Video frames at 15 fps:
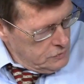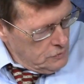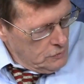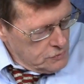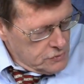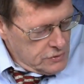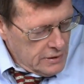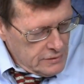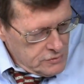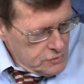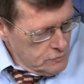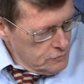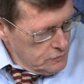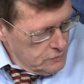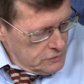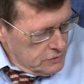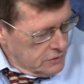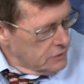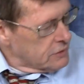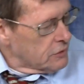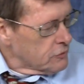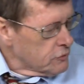okay, oh, so
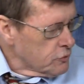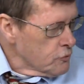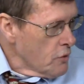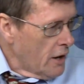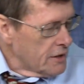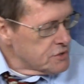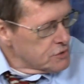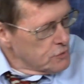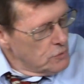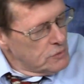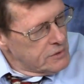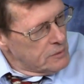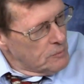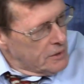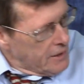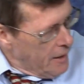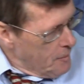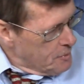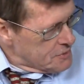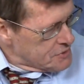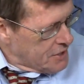you get through high school, then what happens?